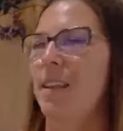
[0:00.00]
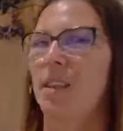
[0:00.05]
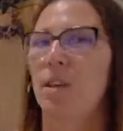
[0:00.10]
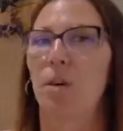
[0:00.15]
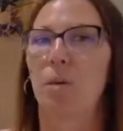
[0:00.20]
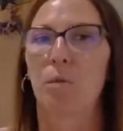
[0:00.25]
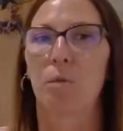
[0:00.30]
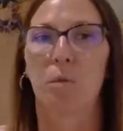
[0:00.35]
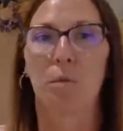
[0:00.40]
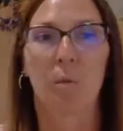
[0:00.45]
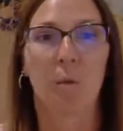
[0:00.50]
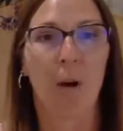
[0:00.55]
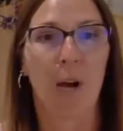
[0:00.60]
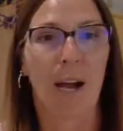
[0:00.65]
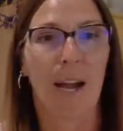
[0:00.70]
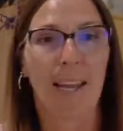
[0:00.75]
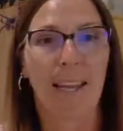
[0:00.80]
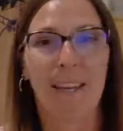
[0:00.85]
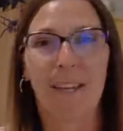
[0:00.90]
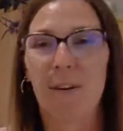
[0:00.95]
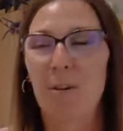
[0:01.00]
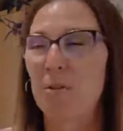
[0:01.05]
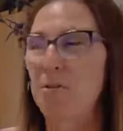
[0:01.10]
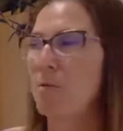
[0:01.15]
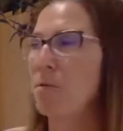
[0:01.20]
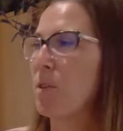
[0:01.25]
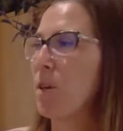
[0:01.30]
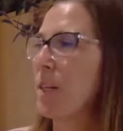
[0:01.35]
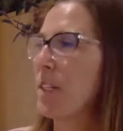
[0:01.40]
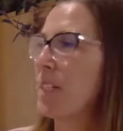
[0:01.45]
The rhino
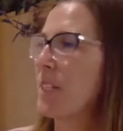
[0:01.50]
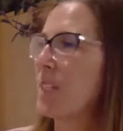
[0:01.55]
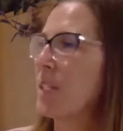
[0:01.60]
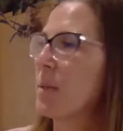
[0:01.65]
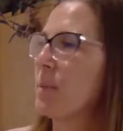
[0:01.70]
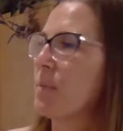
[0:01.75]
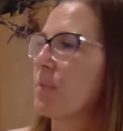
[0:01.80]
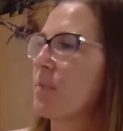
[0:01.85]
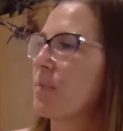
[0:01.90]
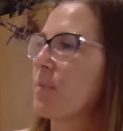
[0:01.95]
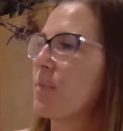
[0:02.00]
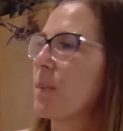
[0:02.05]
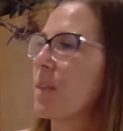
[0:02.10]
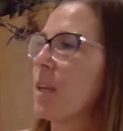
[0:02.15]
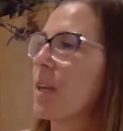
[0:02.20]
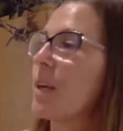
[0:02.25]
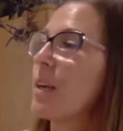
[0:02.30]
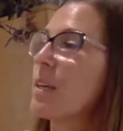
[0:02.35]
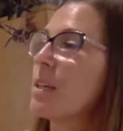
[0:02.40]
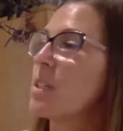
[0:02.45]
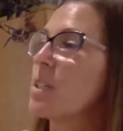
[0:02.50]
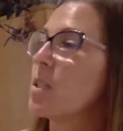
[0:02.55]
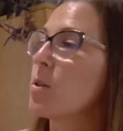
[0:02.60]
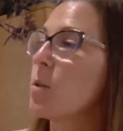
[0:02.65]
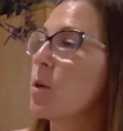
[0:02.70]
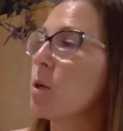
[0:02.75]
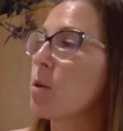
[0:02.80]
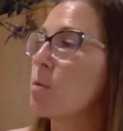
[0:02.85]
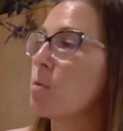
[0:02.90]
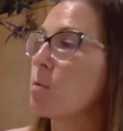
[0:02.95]
foot.
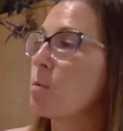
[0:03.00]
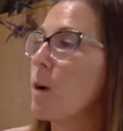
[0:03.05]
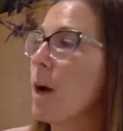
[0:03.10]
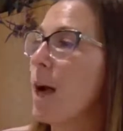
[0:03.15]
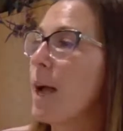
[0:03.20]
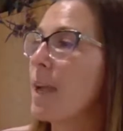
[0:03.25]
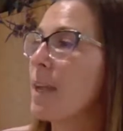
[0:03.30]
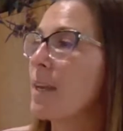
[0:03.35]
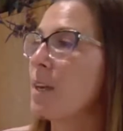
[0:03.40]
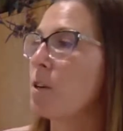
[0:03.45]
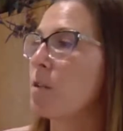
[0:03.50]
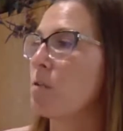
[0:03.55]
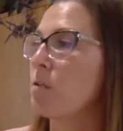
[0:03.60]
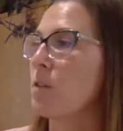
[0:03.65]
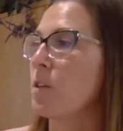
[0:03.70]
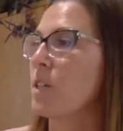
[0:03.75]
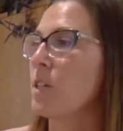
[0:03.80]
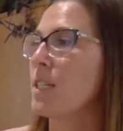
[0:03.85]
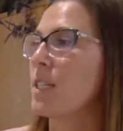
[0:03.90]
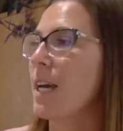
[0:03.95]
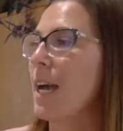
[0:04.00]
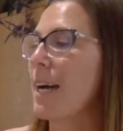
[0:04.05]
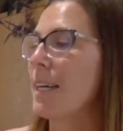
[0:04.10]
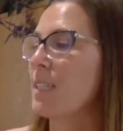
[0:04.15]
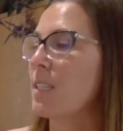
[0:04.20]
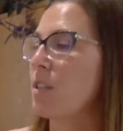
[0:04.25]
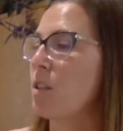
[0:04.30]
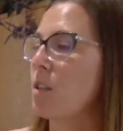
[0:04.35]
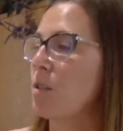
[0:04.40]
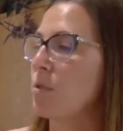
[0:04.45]
So a rhino foot
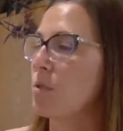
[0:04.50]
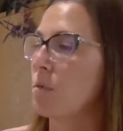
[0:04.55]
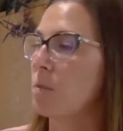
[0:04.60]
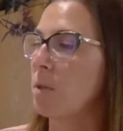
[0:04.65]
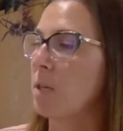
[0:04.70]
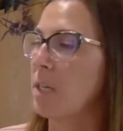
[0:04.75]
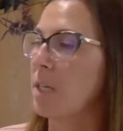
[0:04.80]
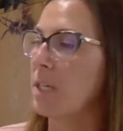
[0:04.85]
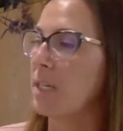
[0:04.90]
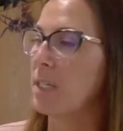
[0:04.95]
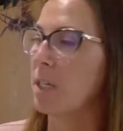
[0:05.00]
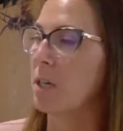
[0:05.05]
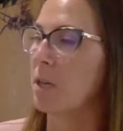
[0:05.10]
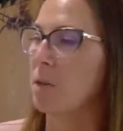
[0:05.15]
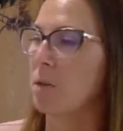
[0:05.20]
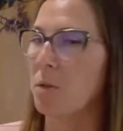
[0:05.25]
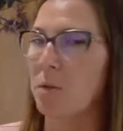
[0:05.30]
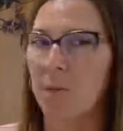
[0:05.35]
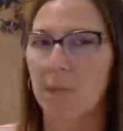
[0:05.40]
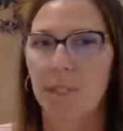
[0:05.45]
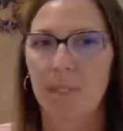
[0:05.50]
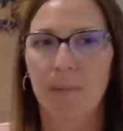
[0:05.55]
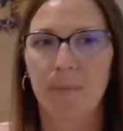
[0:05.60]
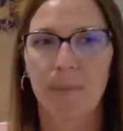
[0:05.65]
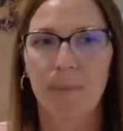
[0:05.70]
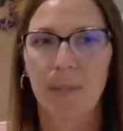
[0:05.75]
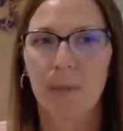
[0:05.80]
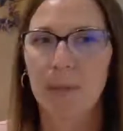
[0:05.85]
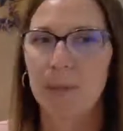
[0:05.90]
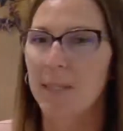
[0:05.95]
has 3 toes.
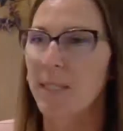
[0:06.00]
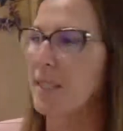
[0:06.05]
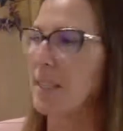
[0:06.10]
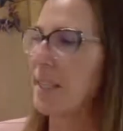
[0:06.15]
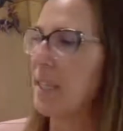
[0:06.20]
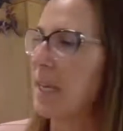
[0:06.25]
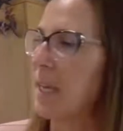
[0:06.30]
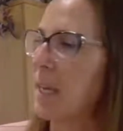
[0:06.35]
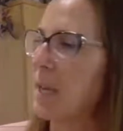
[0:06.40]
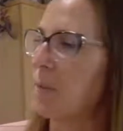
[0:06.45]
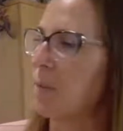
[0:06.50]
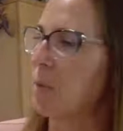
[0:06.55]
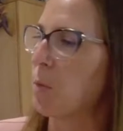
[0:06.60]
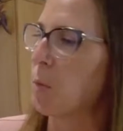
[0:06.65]
You can see